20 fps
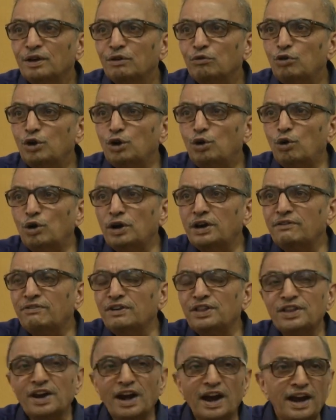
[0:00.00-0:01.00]
We don't
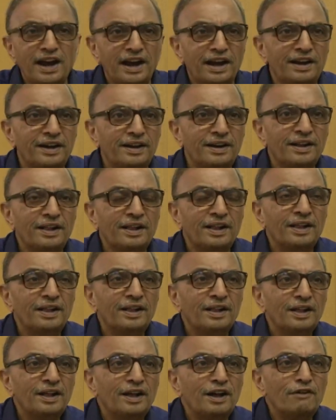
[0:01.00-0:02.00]
even write
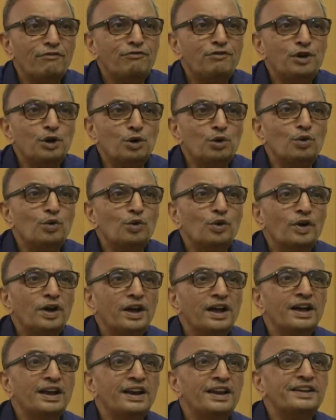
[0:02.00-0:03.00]
a few
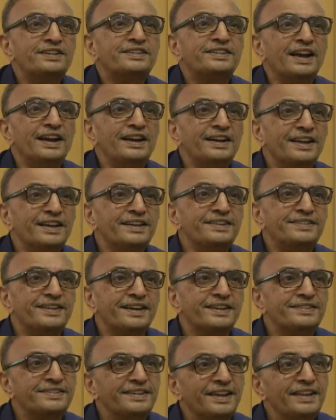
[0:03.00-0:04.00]
English
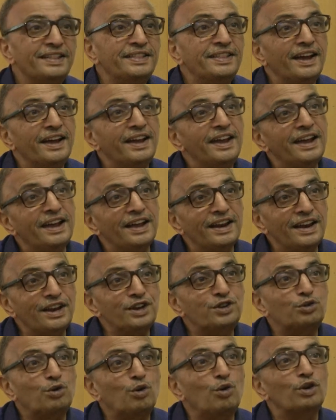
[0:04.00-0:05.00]
sentences in the
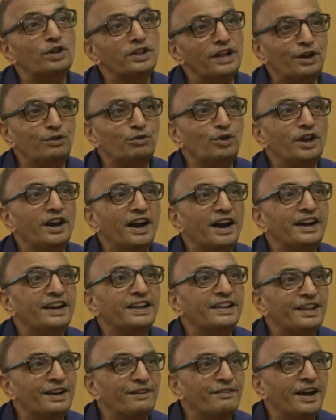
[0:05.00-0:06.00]
English code that we write
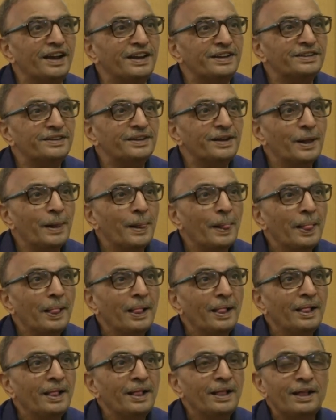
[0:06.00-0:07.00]
otherwise.
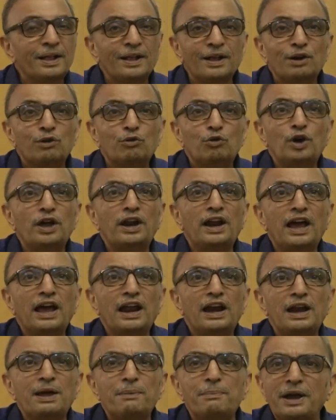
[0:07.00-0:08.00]
We
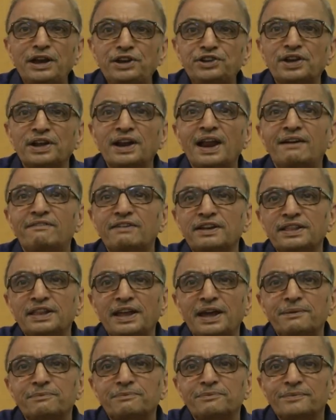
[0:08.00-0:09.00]
rarely mention our
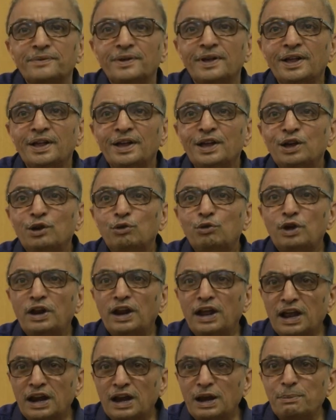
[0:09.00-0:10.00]
name. We
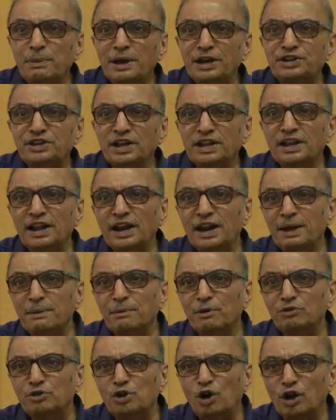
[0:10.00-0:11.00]
rarely mention the name
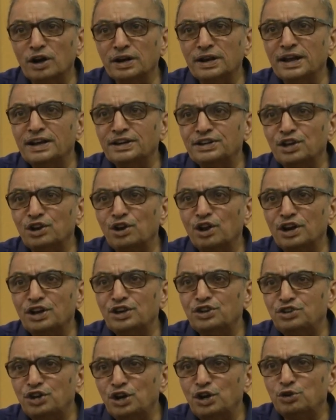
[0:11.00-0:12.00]
of the organization or
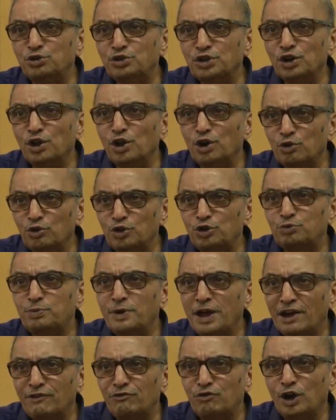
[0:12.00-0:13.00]
institution on whose
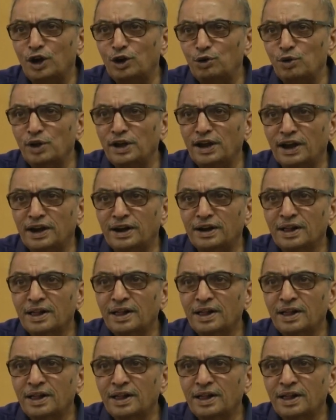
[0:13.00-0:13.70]
behalf we are doing it.